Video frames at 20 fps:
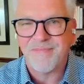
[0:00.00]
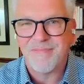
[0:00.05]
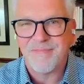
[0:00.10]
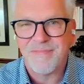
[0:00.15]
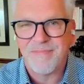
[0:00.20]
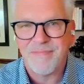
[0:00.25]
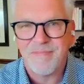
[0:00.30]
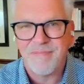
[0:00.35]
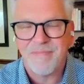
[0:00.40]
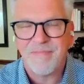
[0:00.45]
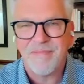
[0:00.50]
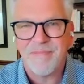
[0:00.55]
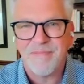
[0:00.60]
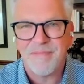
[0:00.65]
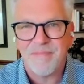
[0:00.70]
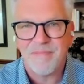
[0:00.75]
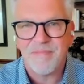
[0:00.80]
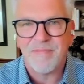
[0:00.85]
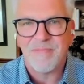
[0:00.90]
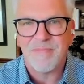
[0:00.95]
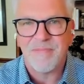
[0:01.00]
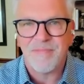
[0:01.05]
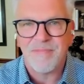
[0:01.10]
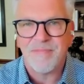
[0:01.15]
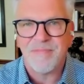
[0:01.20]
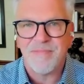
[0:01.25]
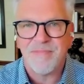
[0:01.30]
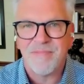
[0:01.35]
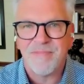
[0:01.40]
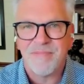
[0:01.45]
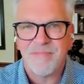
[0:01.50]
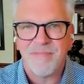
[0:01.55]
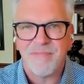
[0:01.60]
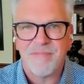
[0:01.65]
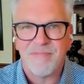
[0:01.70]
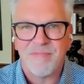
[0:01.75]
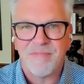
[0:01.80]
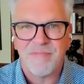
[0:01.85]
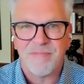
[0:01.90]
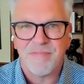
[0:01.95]

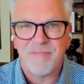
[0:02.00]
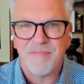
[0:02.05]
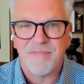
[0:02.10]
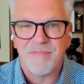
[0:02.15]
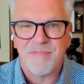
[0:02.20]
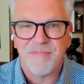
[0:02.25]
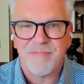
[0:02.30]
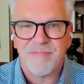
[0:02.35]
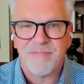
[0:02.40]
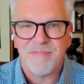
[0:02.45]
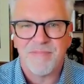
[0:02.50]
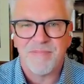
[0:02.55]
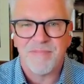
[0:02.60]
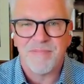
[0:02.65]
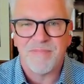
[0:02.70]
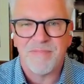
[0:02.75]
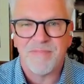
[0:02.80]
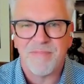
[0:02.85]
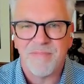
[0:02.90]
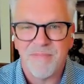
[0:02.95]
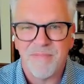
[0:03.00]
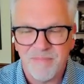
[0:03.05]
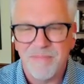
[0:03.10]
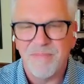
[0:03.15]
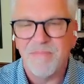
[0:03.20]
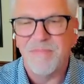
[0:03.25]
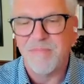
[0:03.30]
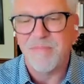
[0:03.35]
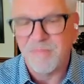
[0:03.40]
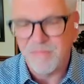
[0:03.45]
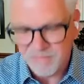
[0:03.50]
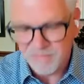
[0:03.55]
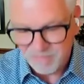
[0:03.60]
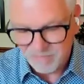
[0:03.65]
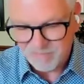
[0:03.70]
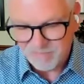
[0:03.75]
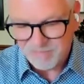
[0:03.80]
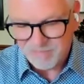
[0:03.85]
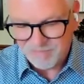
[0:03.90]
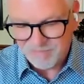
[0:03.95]

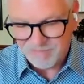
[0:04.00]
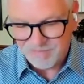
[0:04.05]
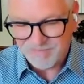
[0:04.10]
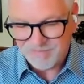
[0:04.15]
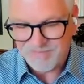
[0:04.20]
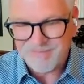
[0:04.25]
No words are spoken by the person on screen.